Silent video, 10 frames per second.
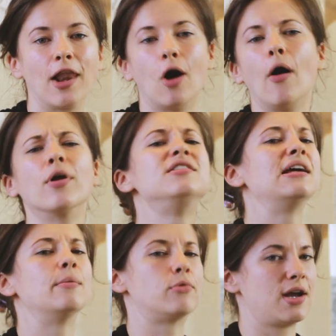they're like oh I want to
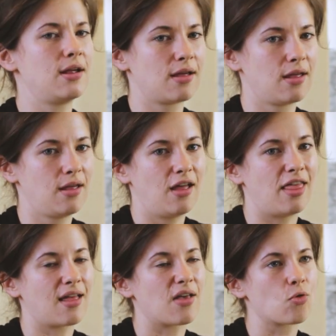take a break
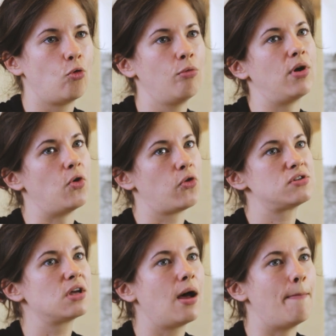I think that's
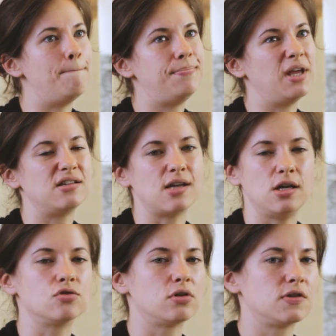almost a bit
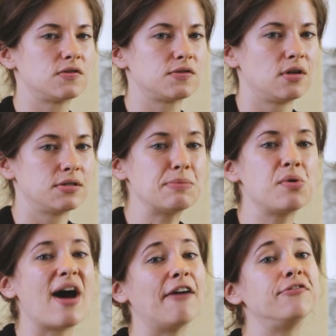dangerous some
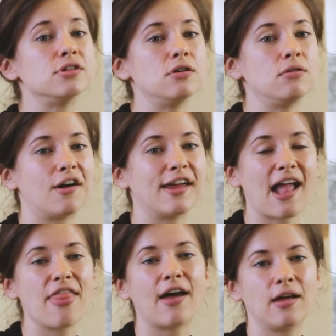people have to and I
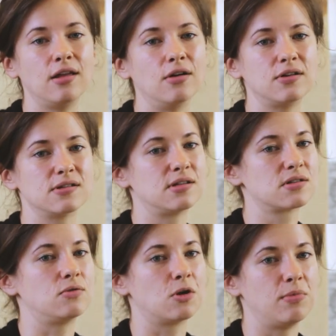get that you know because art
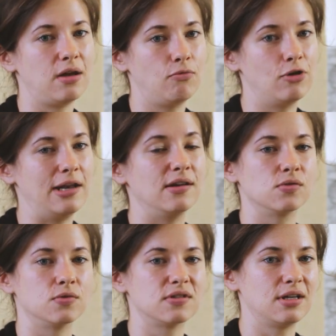school can be really
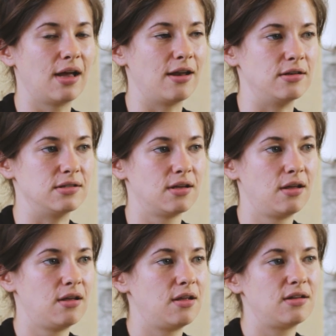exhausting
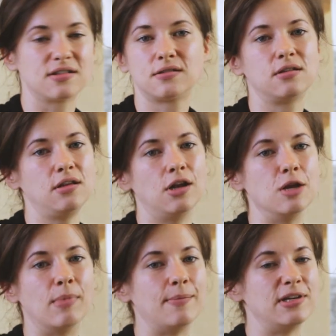and just you know
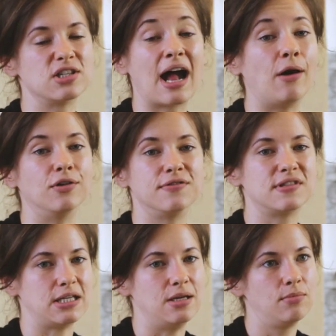you might be just out of
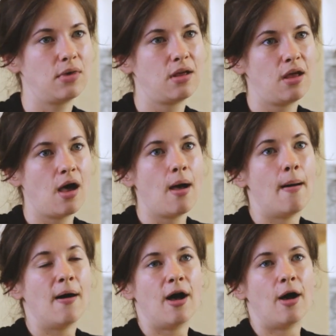steam
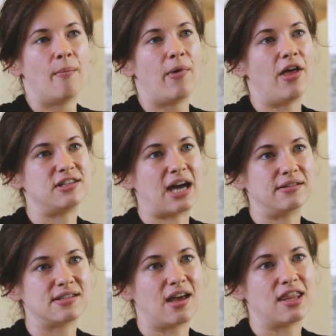but the
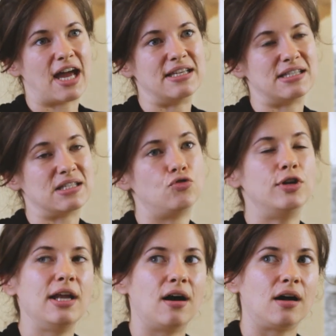downside of that is it's
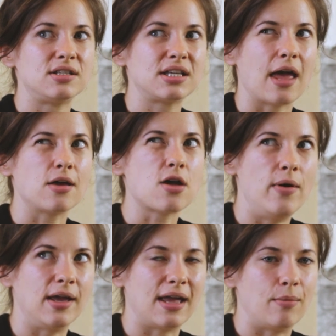really hard to get
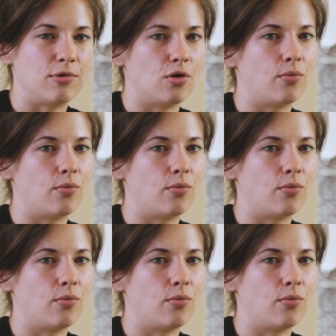going again with your